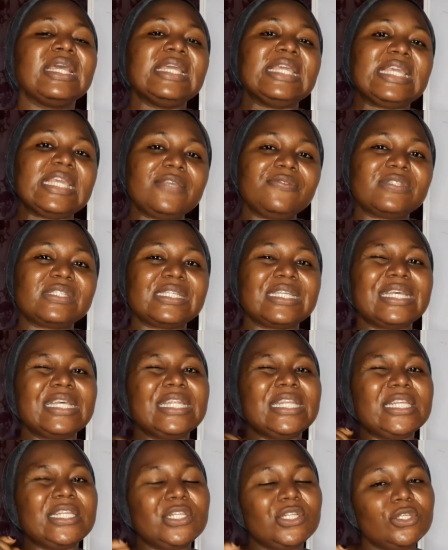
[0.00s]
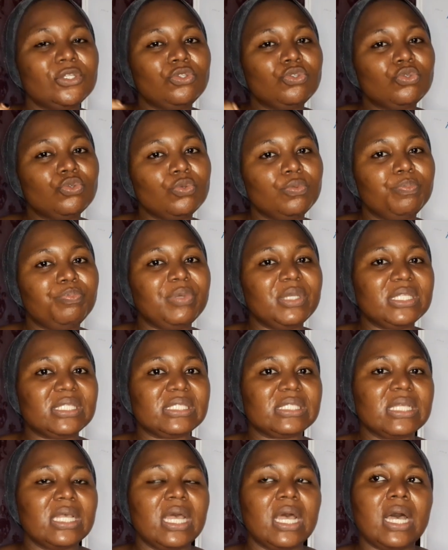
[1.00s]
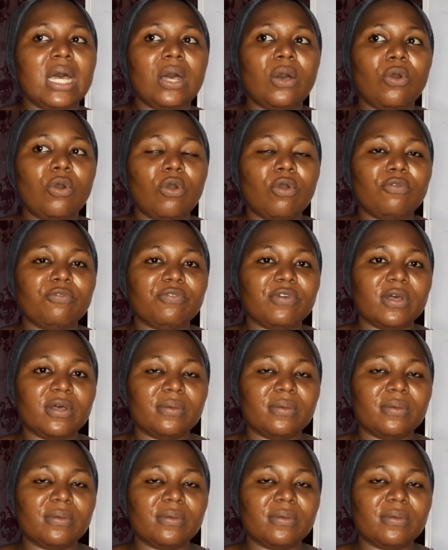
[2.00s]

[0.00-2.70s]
gives it a little bit of